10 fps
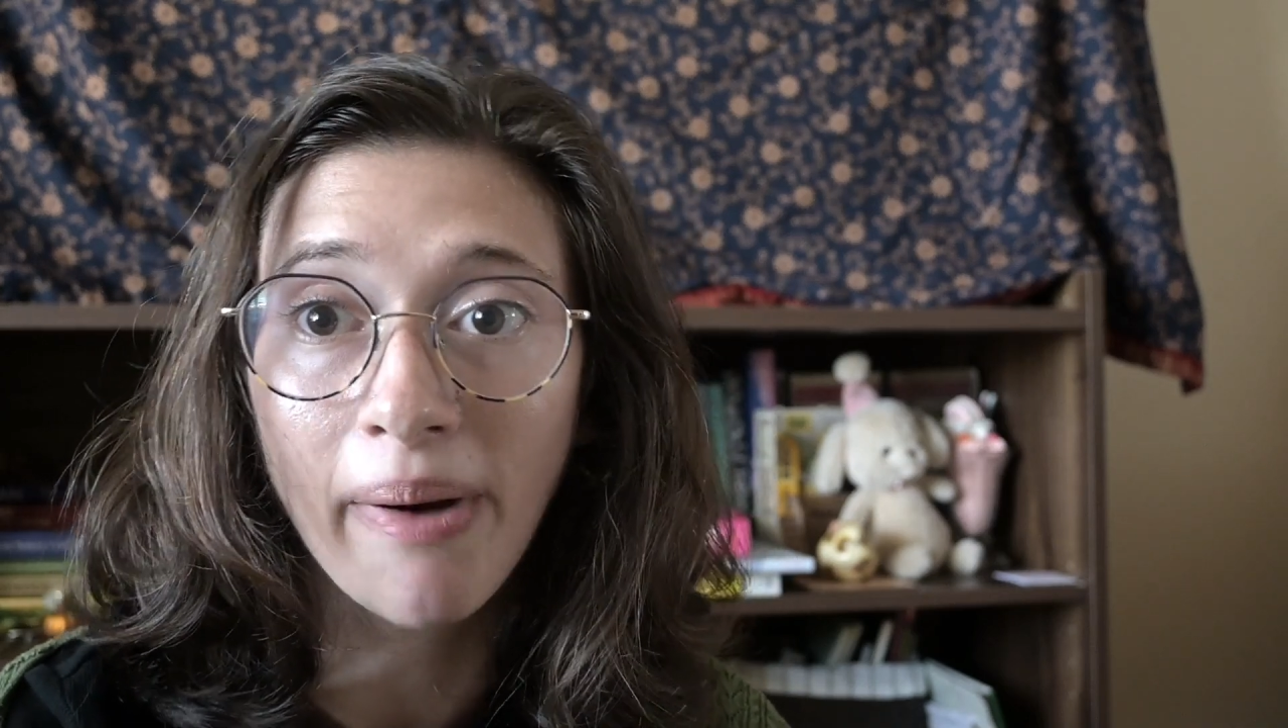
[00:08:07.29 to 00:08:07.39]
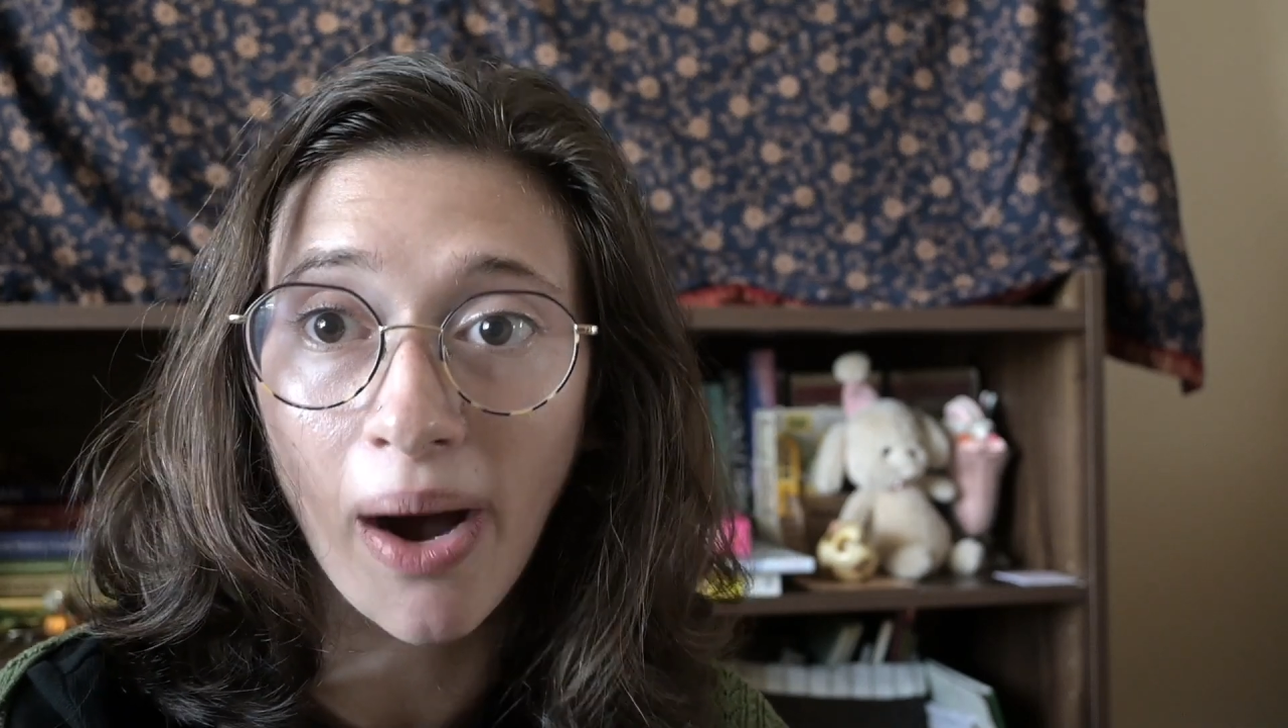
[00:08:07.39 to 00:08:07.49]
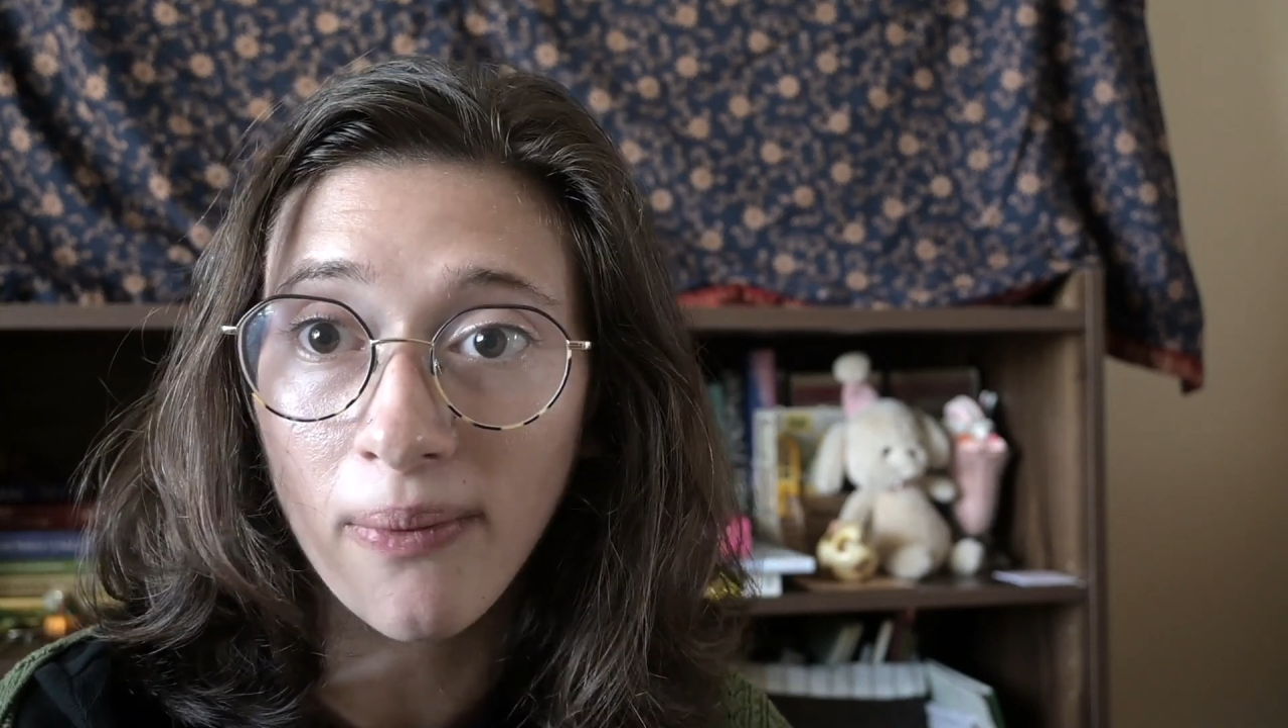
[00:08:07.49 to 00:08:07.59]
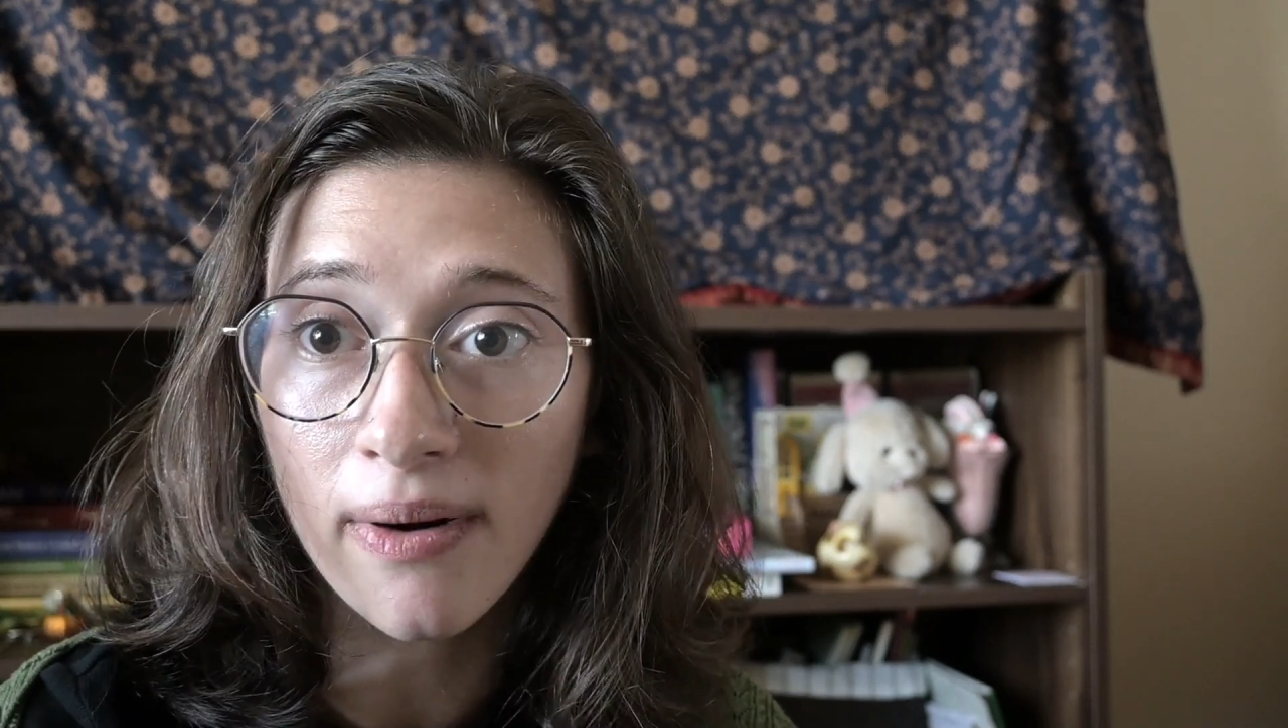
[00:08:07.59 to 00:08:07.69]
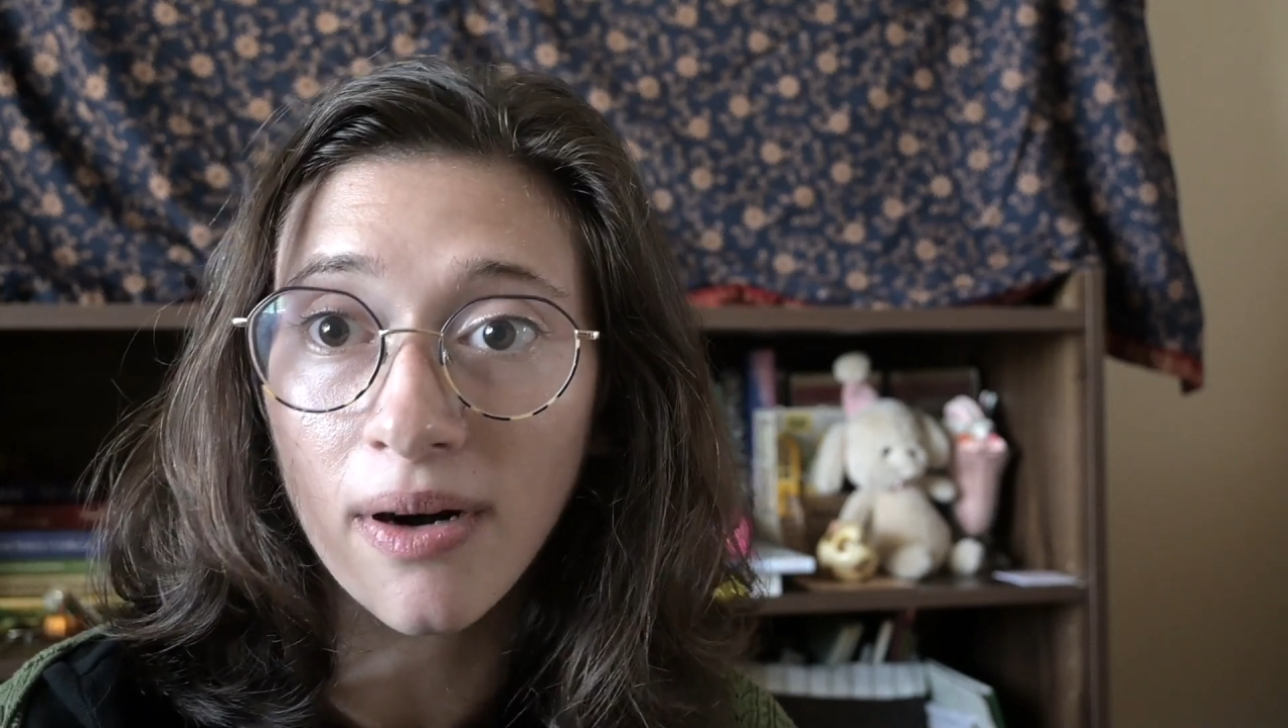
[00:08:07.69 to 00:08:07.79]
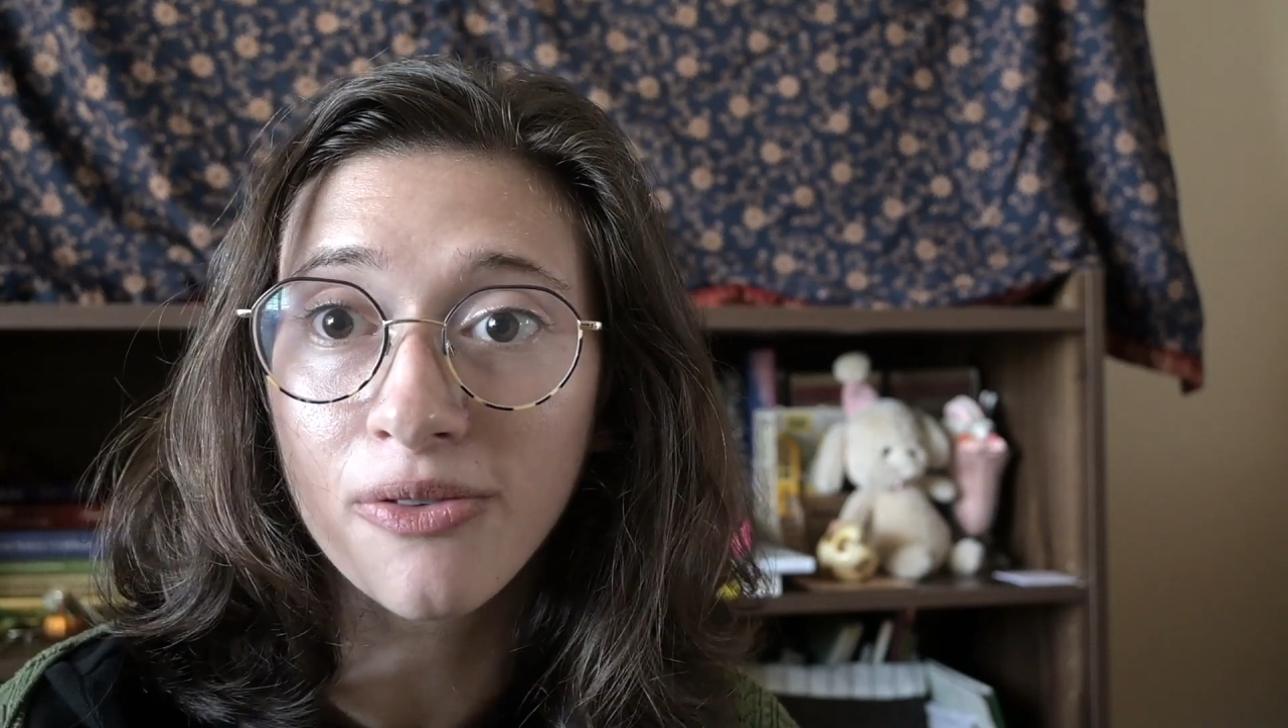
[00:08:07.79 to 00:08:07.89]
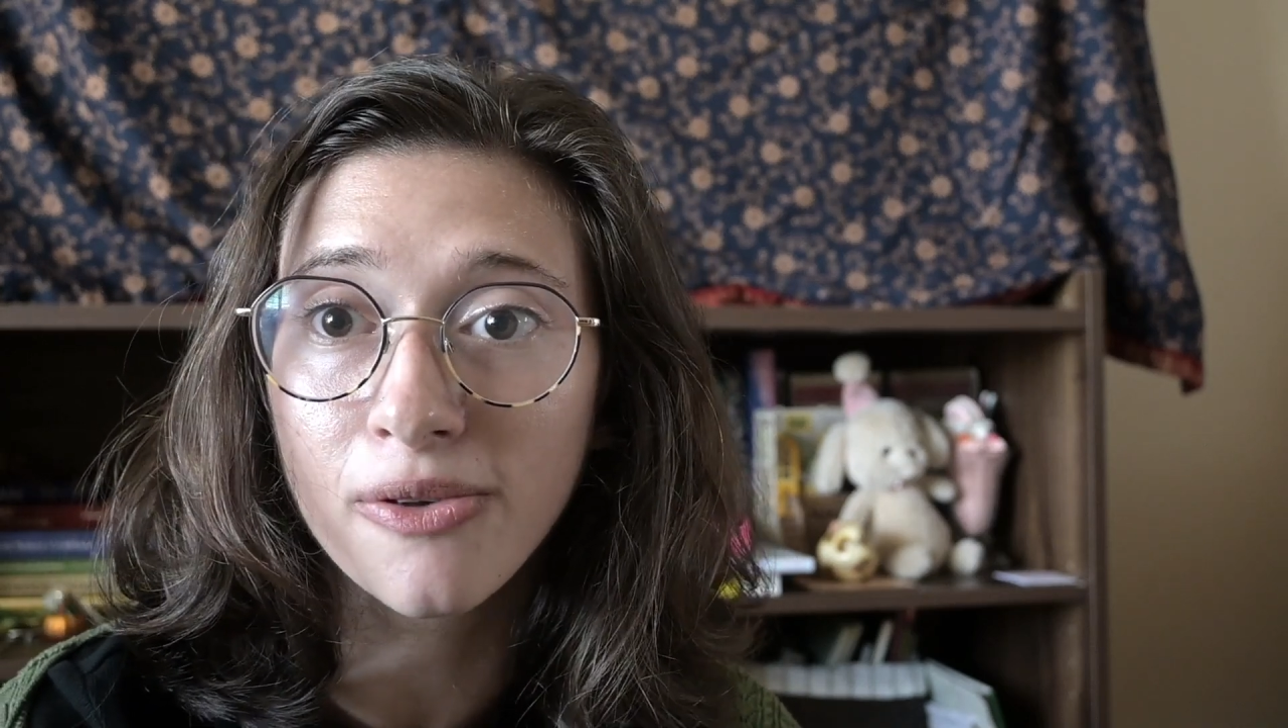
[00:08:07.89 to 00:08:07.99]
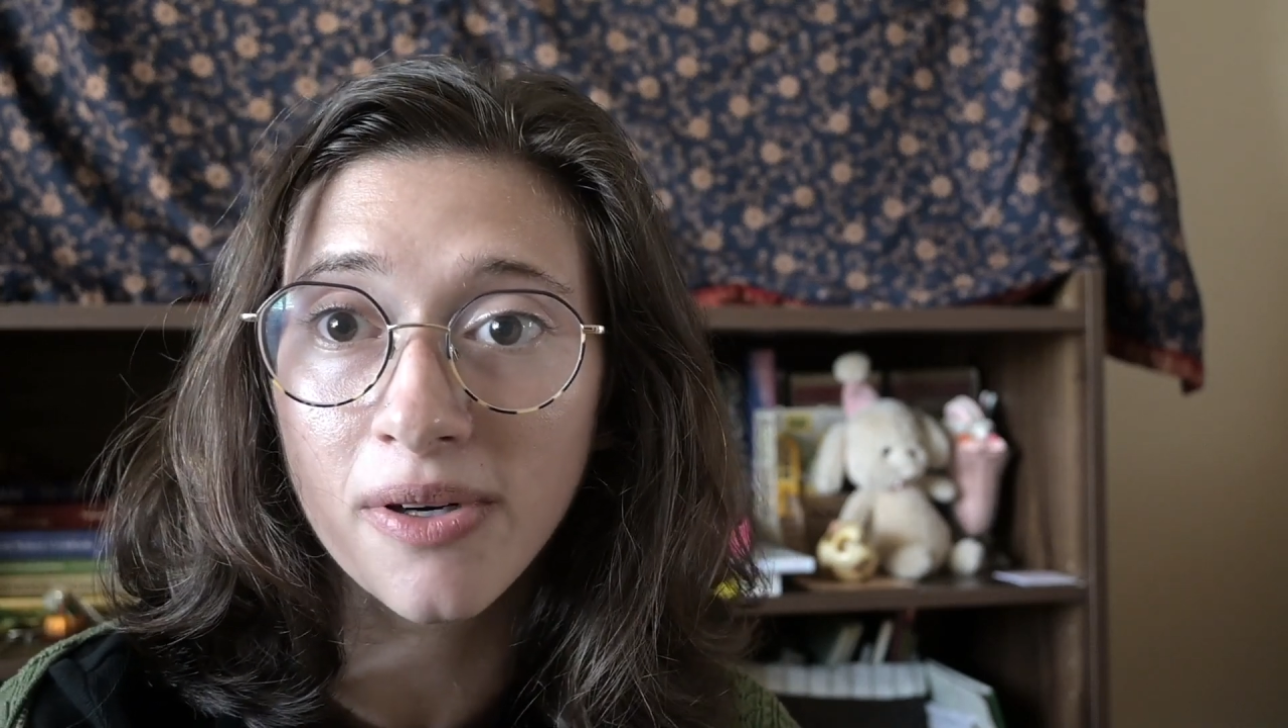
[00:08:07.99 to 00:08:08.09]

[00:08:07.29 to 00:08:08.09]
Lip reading: power of